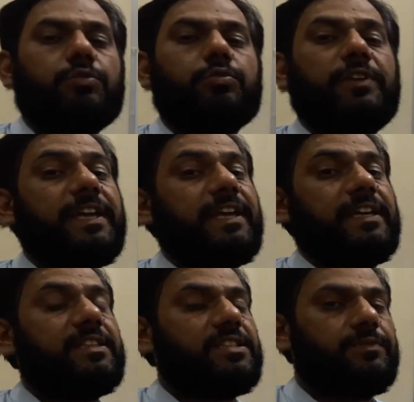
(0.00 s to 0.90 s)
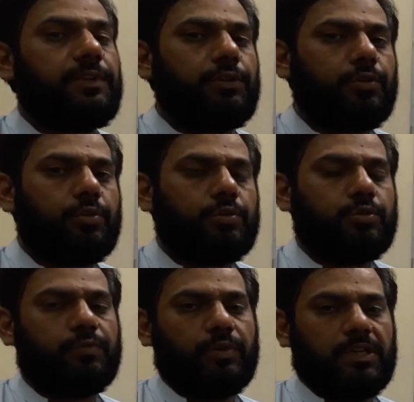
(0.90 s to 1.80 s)
Today in this video you
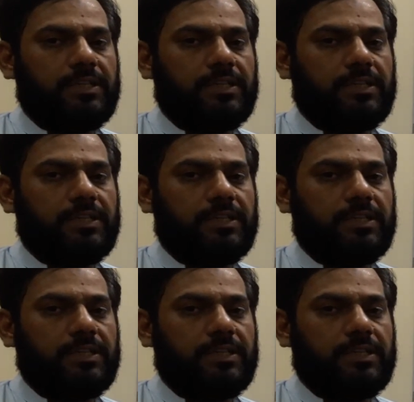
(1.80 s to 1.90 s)
will